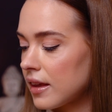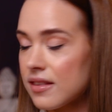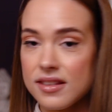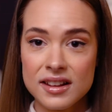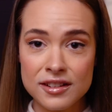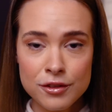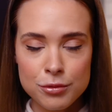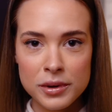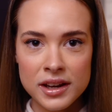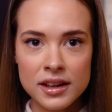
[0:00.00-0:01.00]
setting
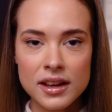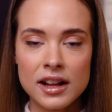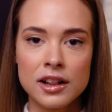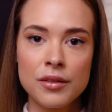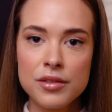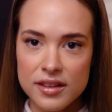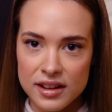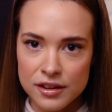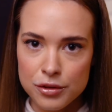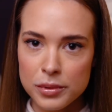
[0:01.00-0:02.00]
spray. I love
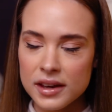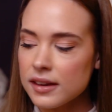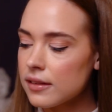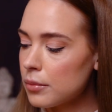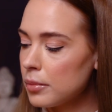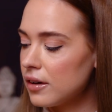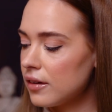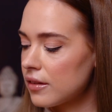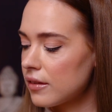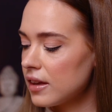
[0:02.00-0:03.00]
setting sprays
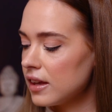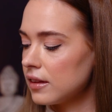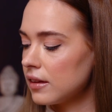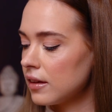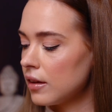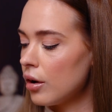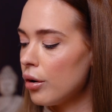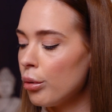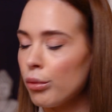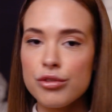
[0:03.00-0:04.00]
because it
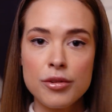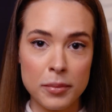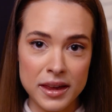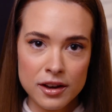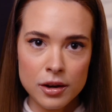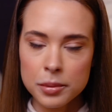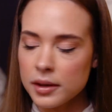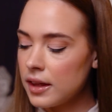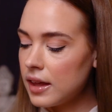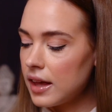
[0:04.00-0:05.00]
holds the makeup.
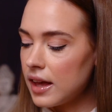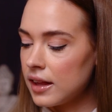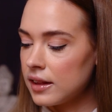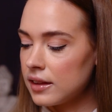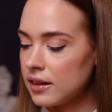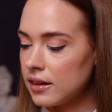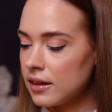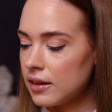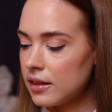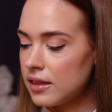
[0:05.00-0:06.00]
And
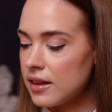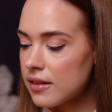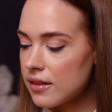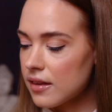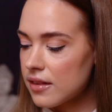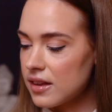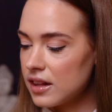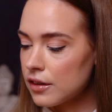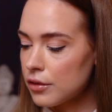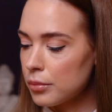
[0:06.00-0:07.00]
this
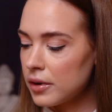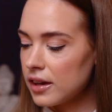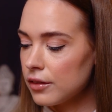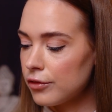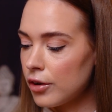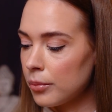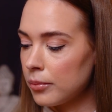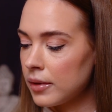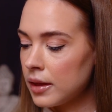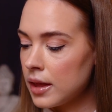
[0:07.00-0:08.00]
setting spray
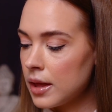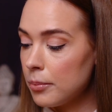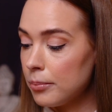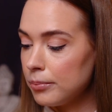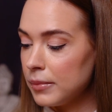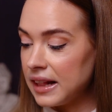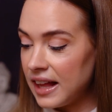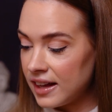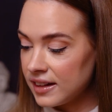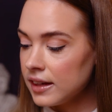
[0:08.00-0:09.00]
from
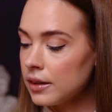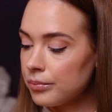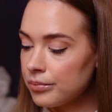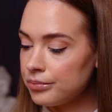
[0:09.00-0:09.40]
Milani,